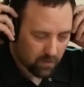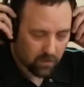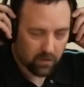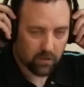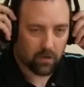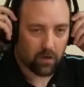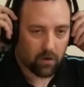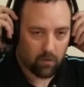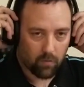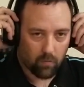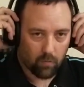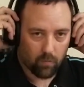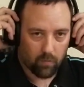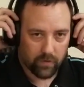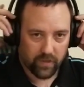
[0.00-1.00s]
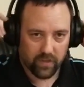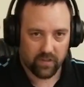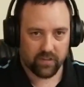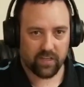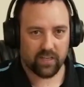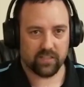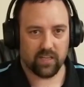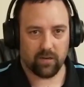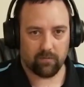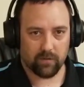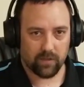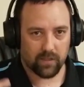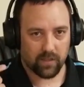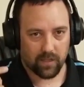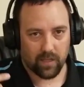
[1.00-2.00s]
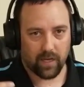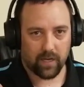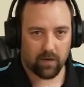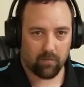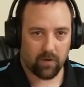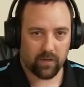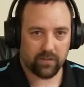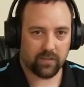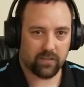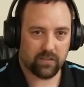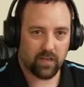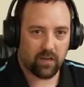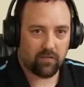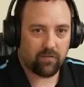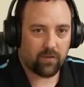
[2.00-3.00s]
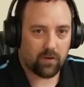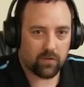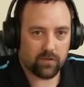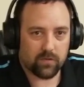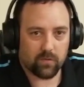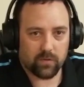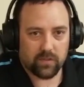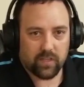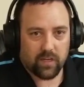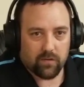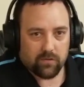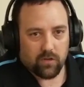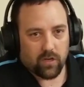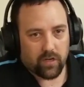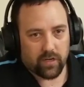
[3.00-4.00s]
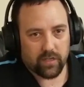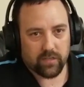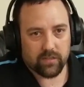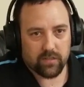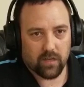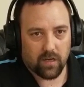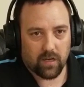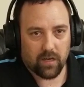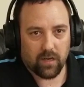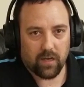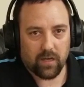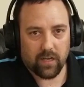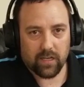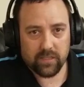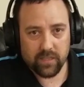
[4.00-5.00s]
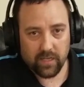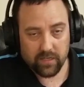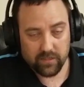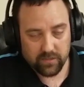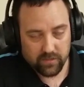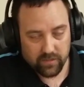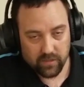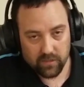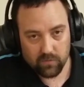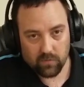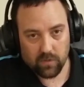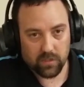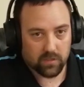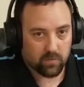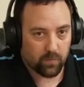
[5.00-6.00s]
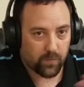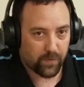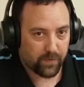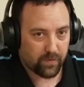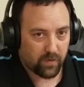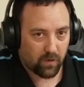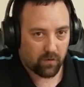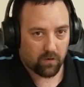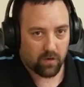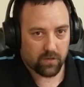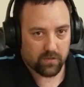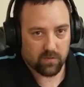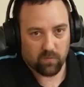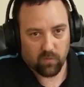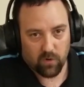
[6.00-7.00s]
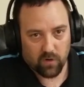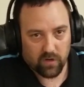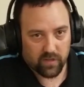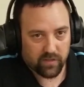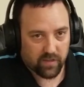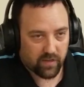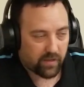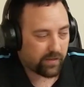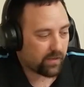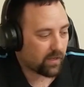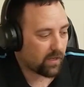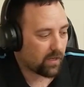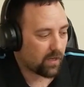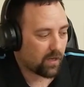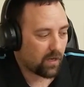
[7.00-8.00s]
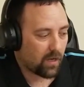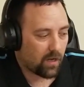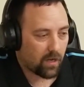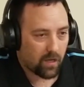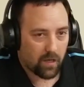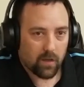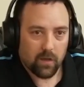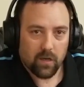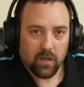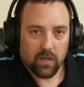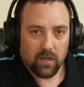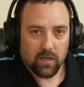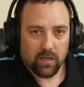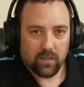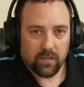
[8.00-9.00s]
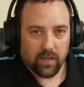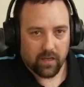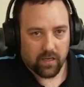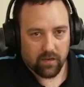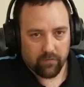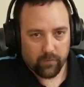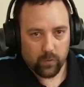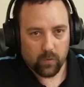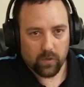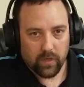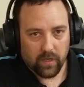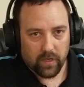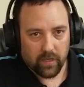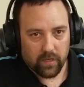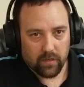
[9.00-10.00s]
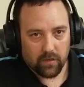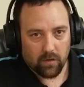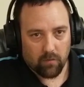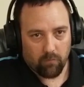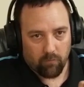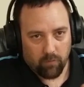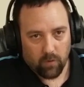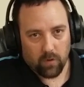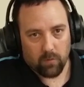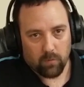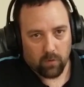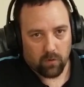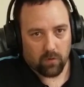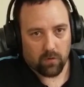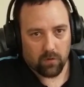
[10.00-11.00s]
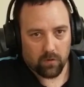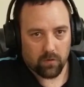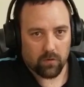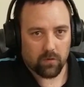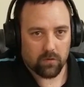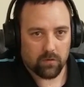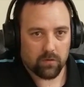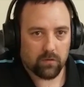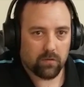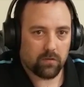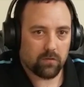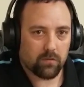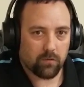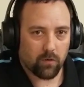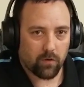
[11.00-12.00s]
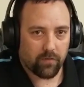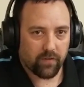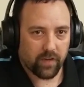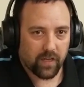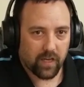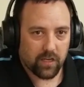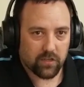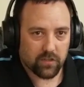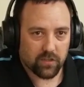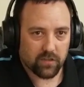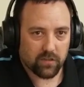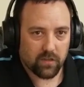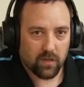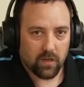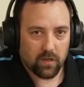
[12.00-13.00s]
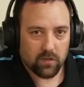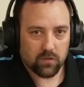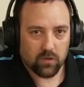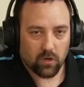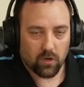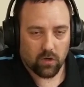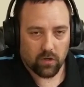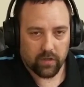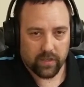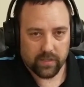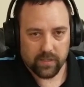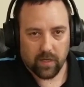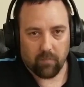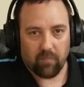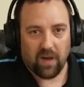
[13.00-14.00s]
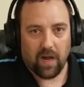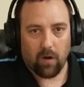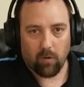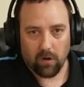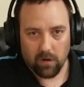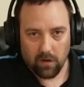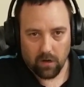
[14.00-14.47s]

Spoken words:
You know, one of the things I really like about these headphones with TaoTronics, and it's not just these ones, but across the board, I think, they give you a verbal notification. So they say power